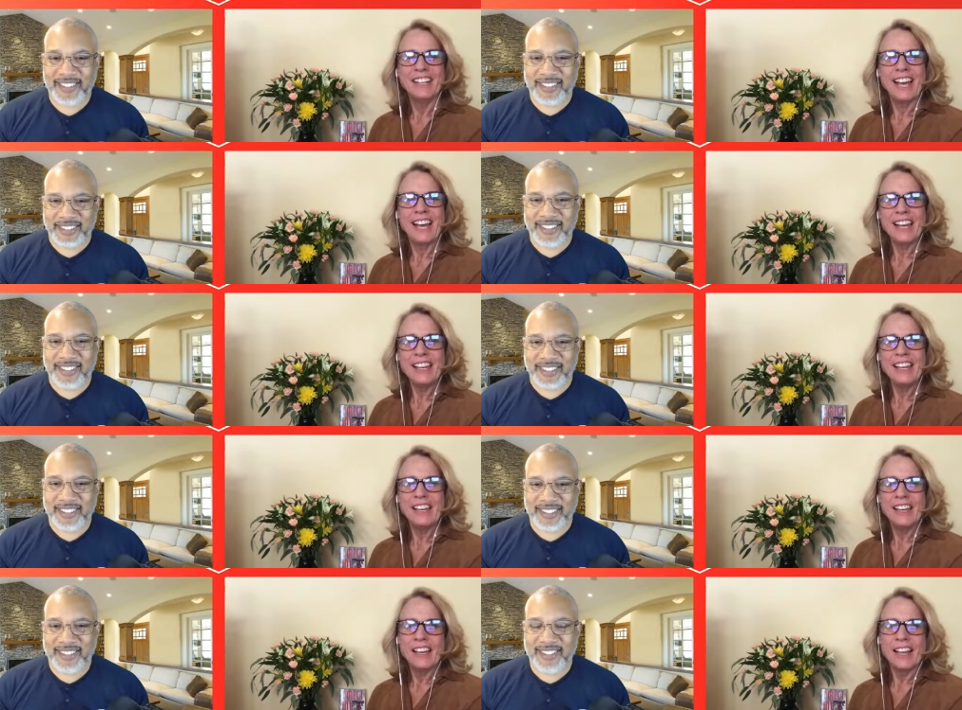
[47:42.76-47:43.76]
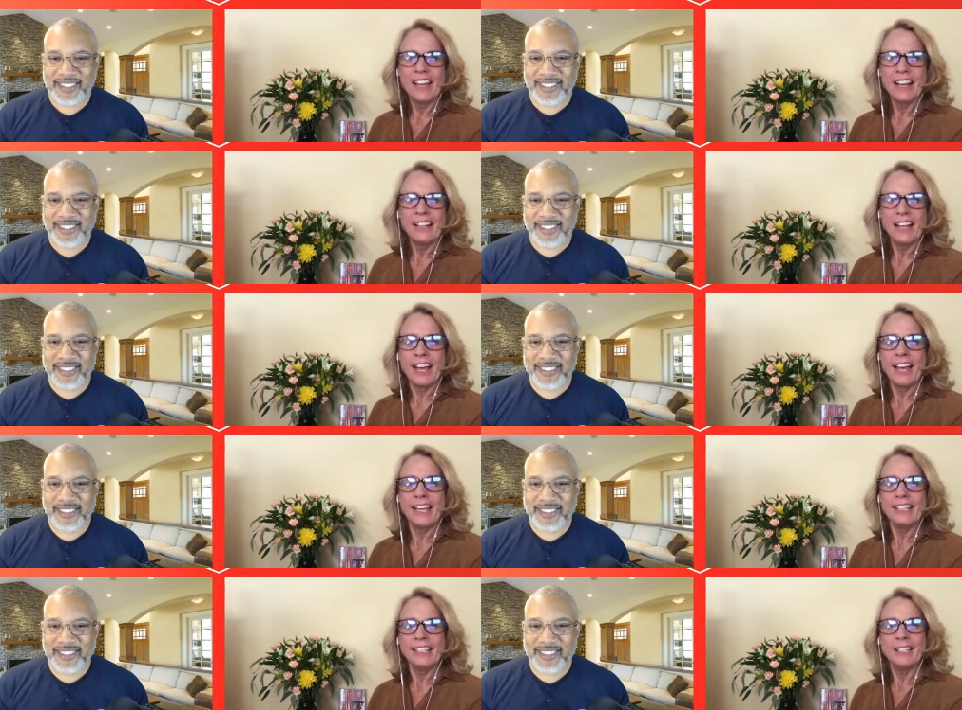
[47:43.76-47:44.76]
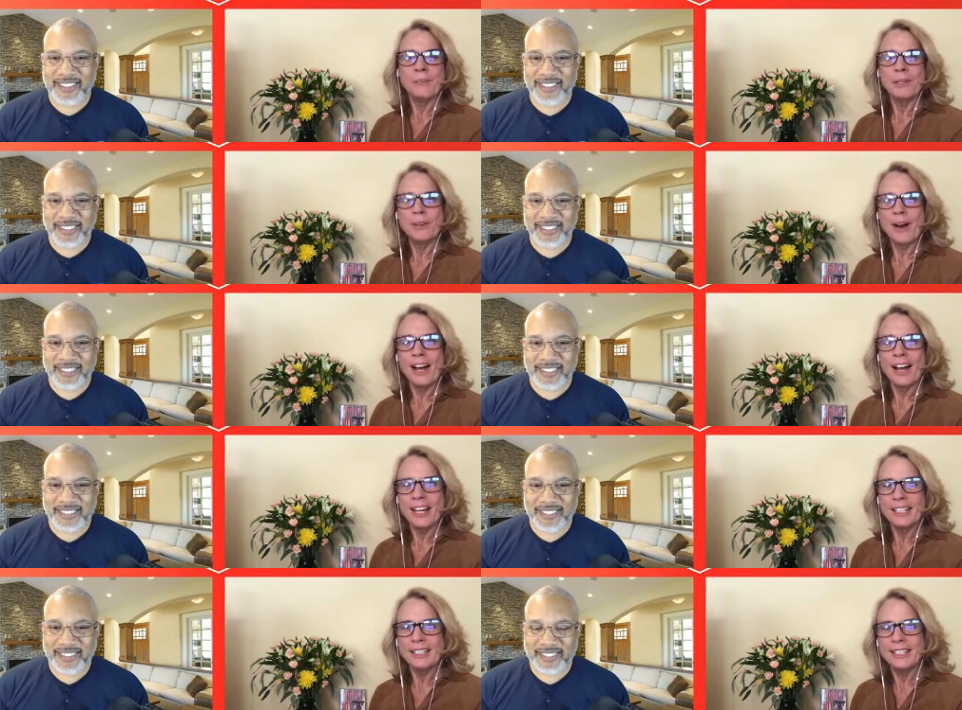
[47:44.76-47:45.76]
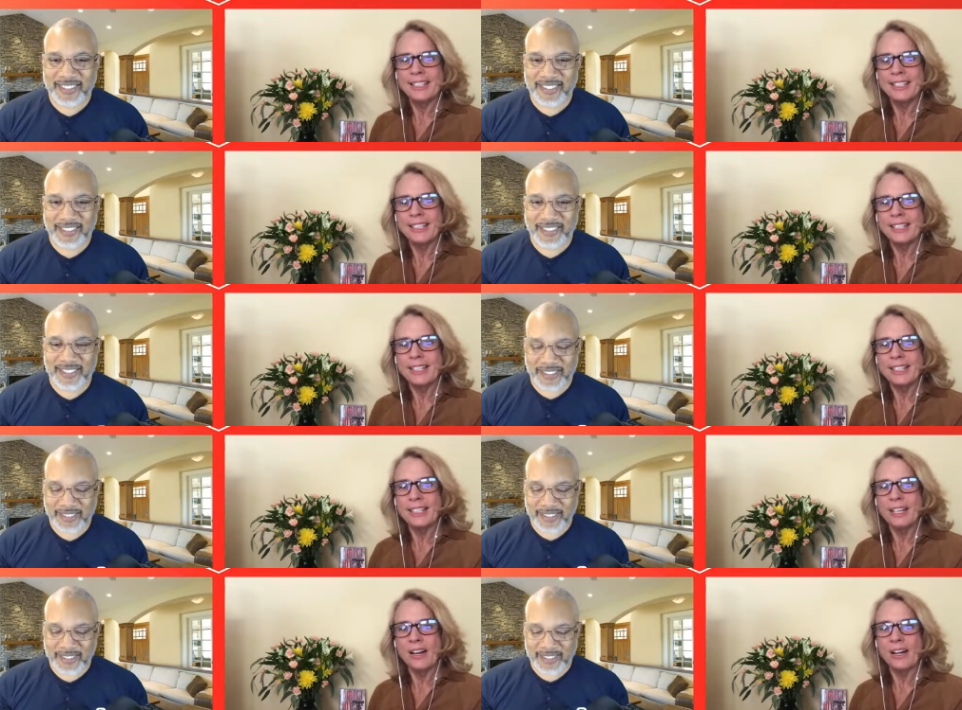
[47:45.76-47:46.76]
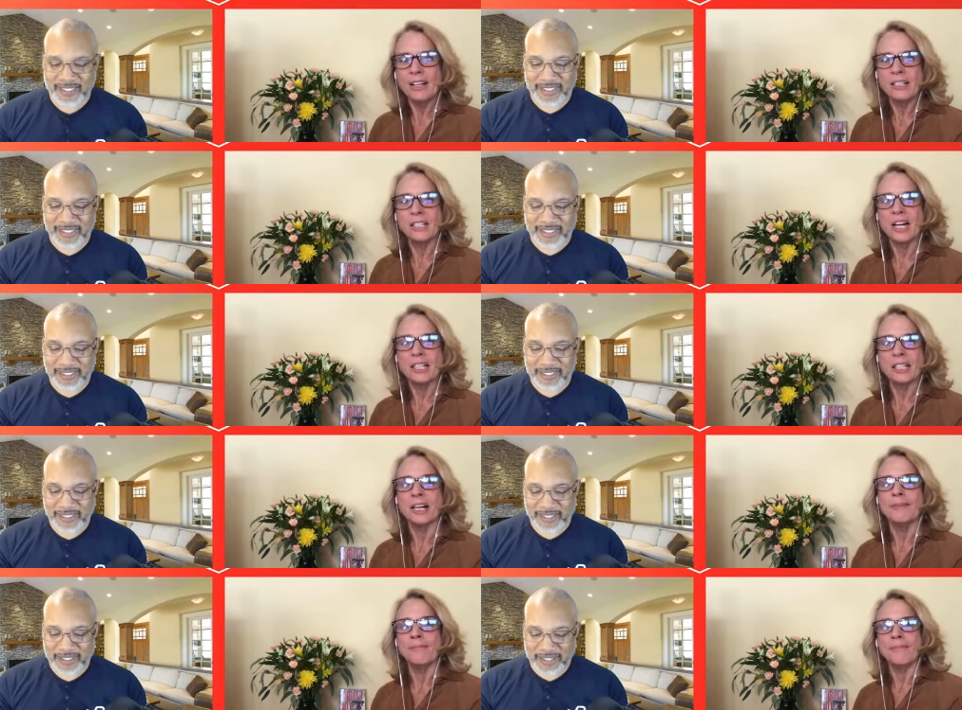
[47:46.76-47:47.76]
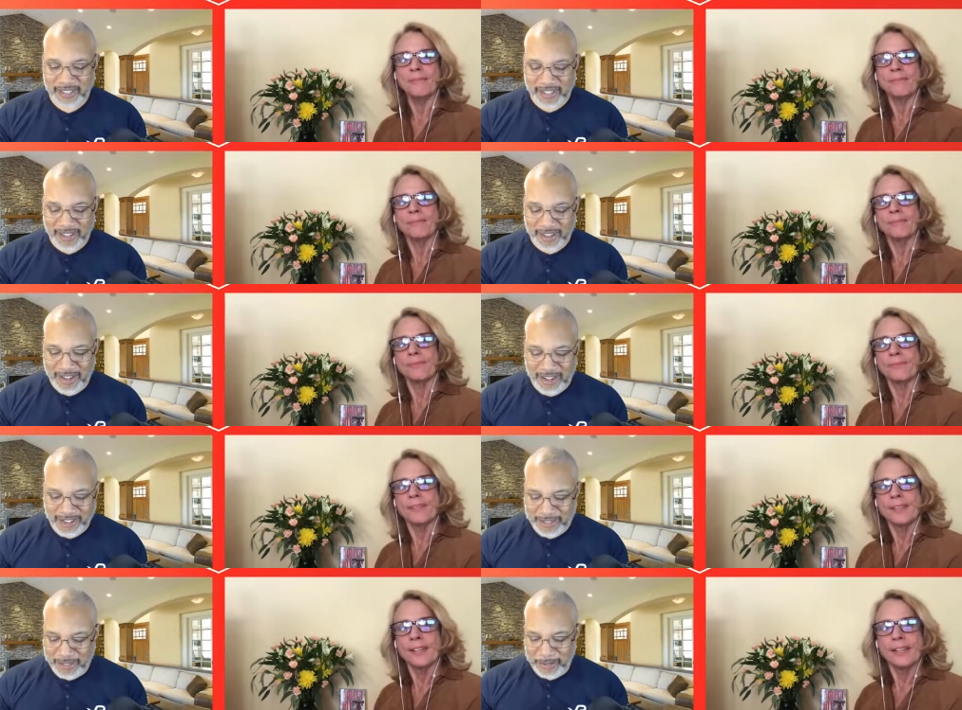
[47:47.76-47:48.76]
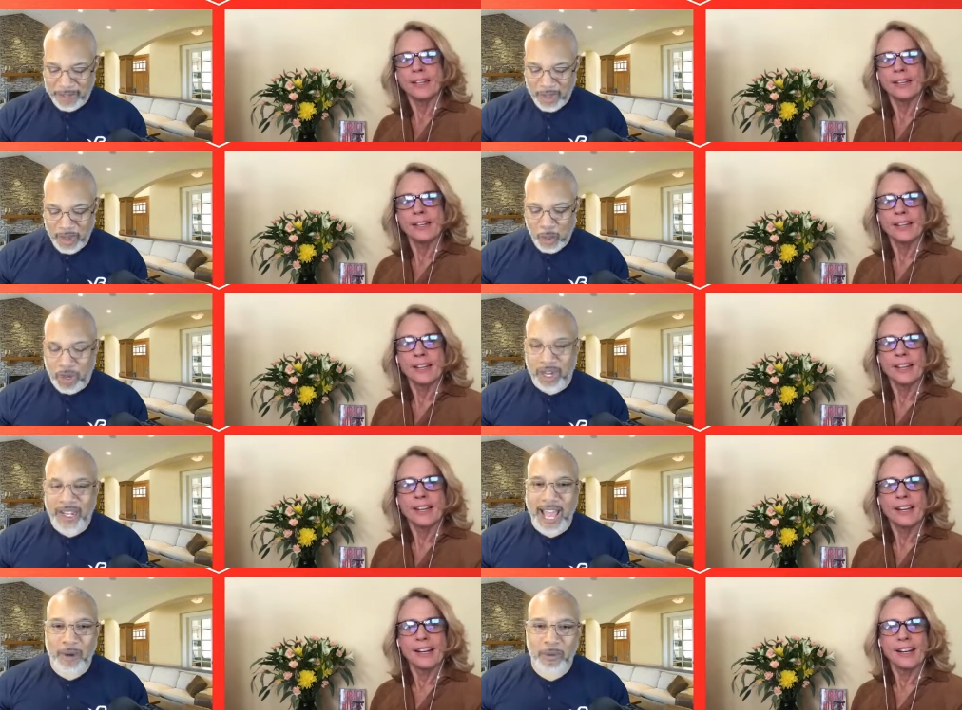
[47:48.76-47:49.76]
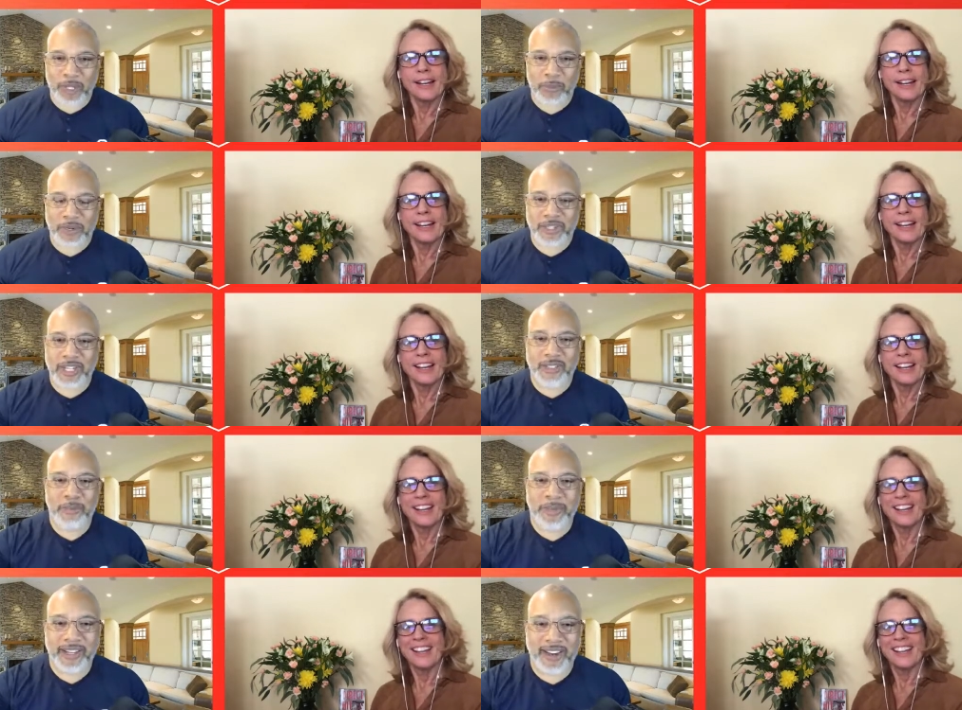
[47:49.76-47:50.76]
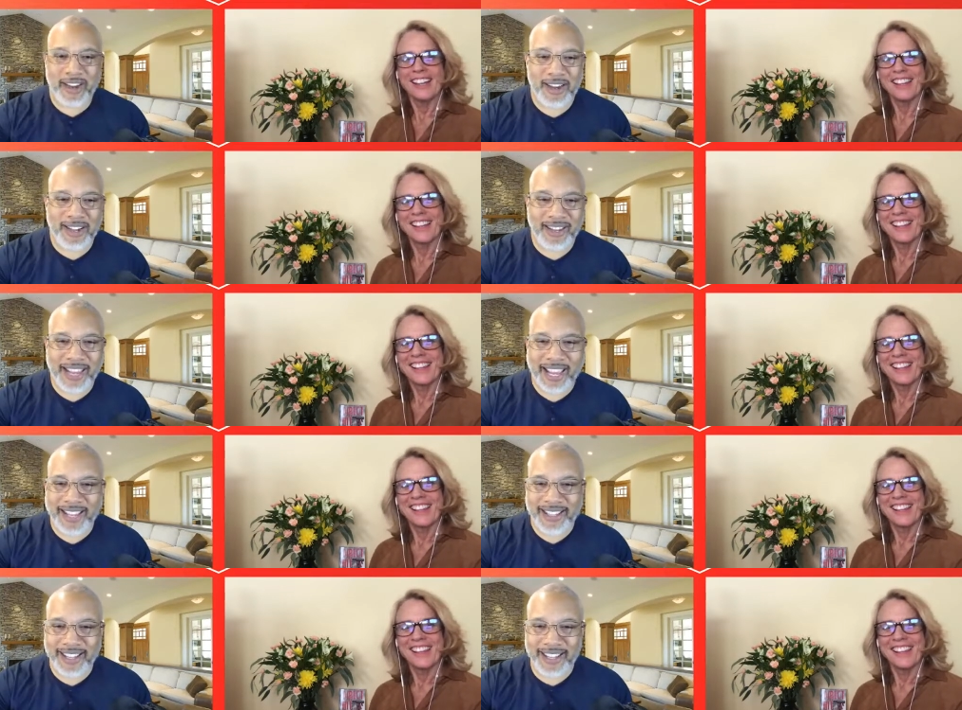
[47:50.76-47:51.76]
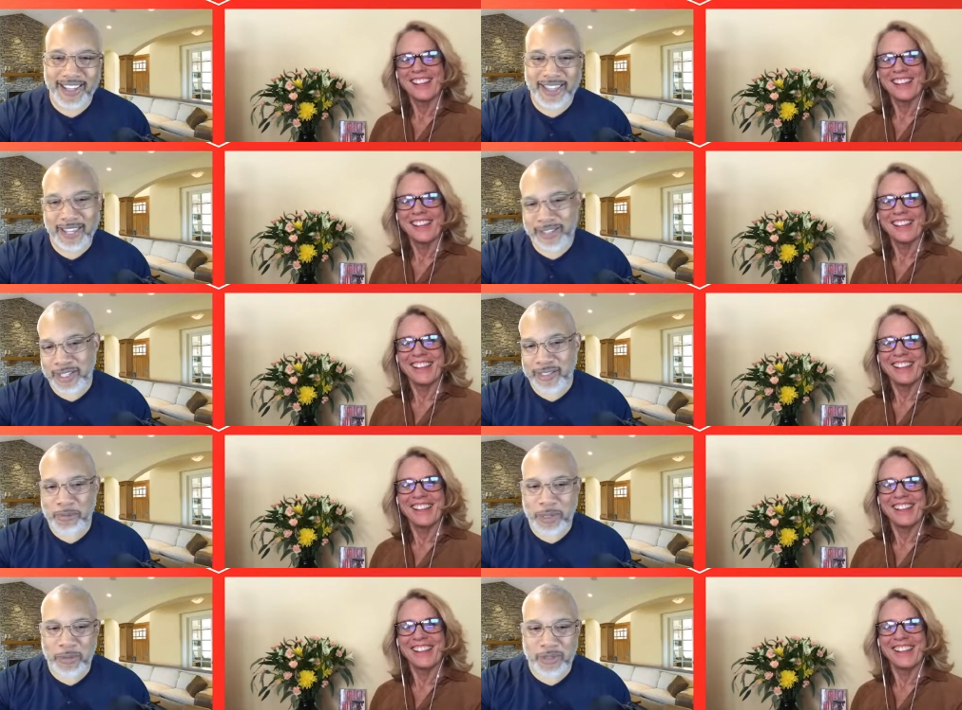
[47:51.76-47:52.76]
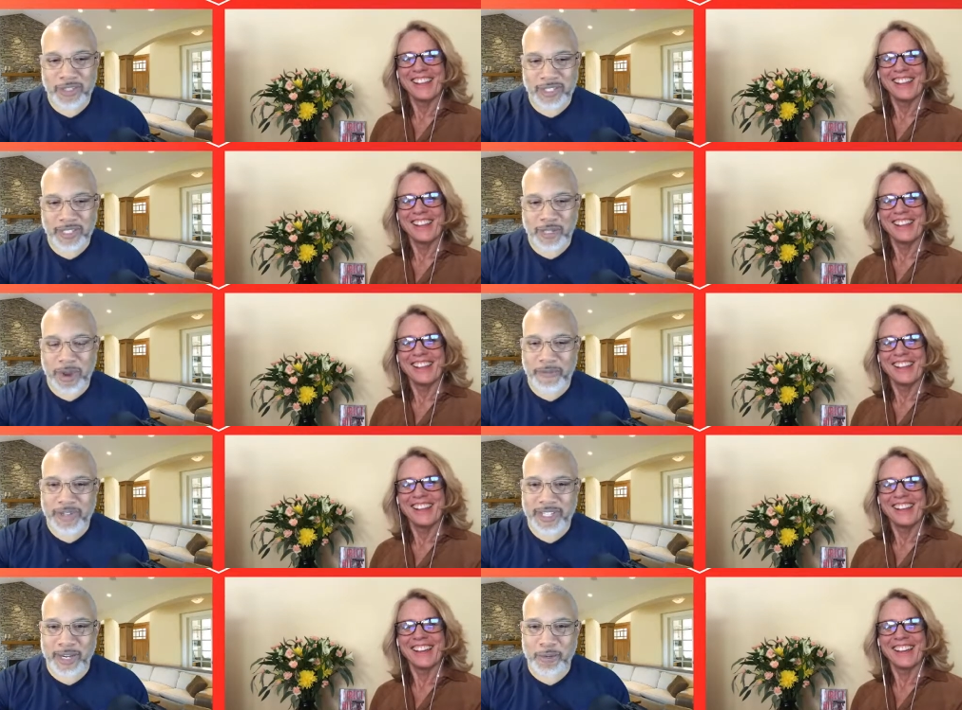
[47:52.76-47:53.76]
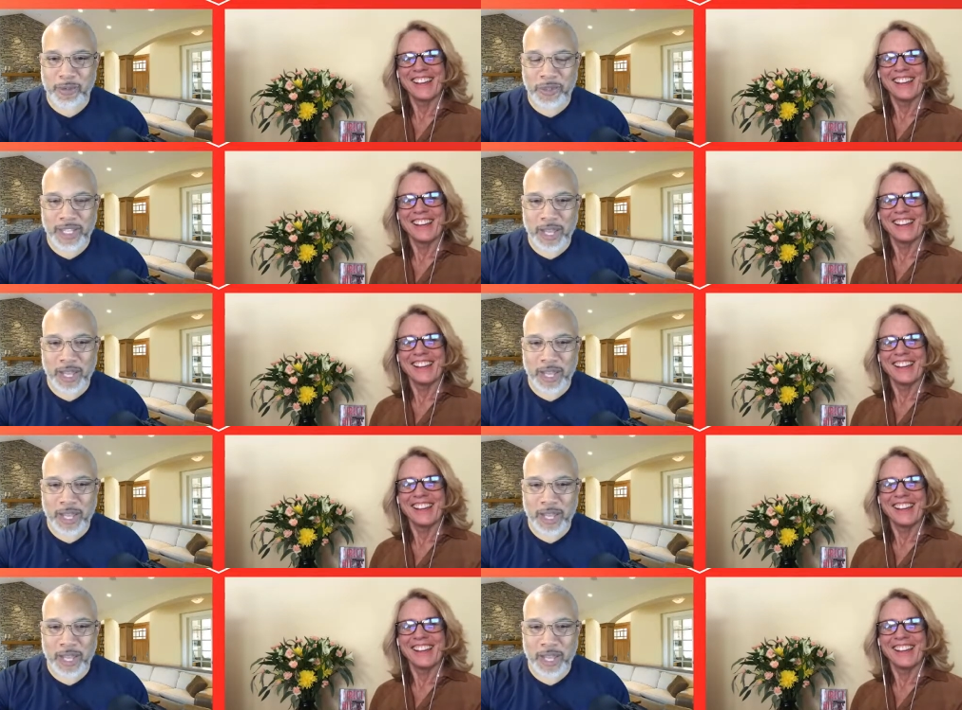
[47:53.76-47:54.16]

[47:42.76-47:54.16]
Speaker 1: K L A W I T T E R dot com.
Speaker 2: Awesome. Well, I really appreciate you being on, and uh, thank thanks a bit. Stick around for a second. We'll, we'll